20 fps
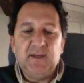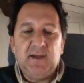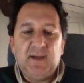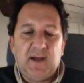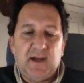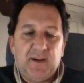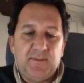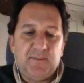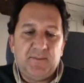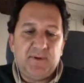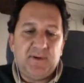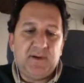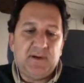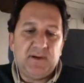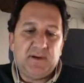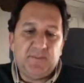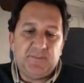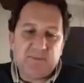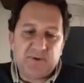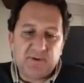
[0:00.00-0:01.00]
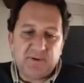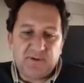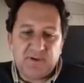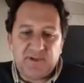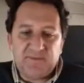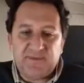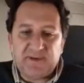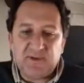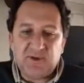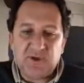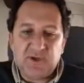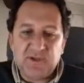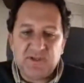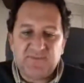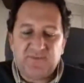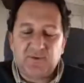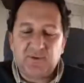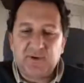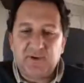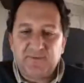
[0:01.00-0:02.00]
I'm a product evangelist
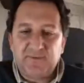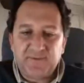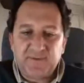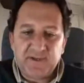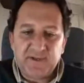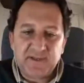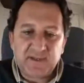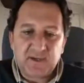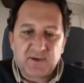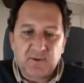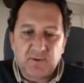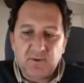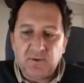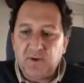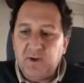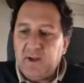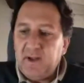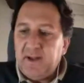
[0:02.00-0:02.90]
for Alfresco